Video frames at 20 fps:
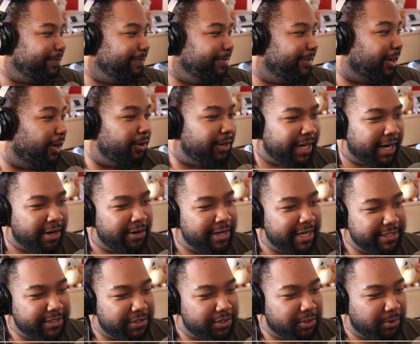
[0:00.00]
are you
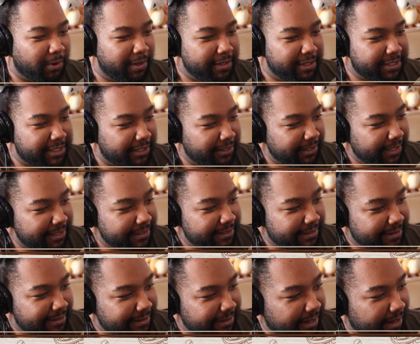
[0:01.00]
guys enjoying the tier
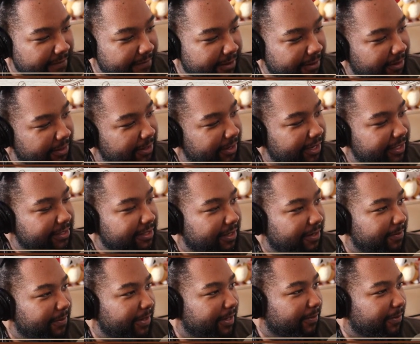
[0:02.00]
list convo?
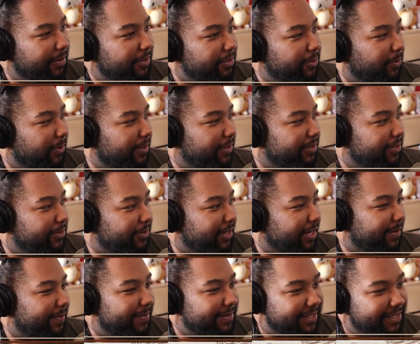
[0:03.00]
Are we enjoying the
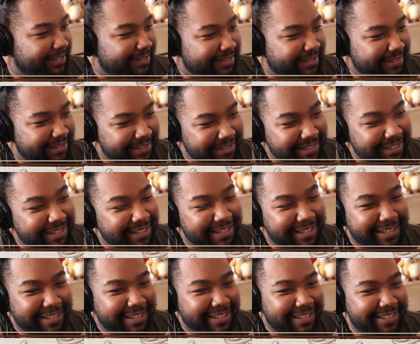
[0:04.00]
stream? Is
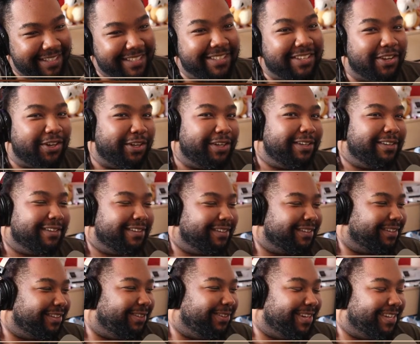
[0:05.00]
this good?
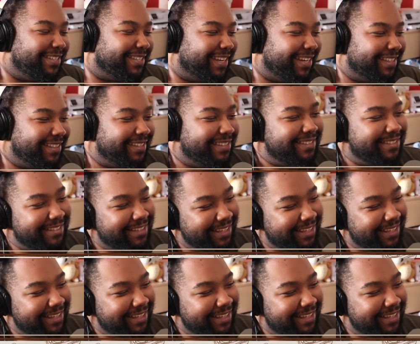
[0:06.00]
You guys like this?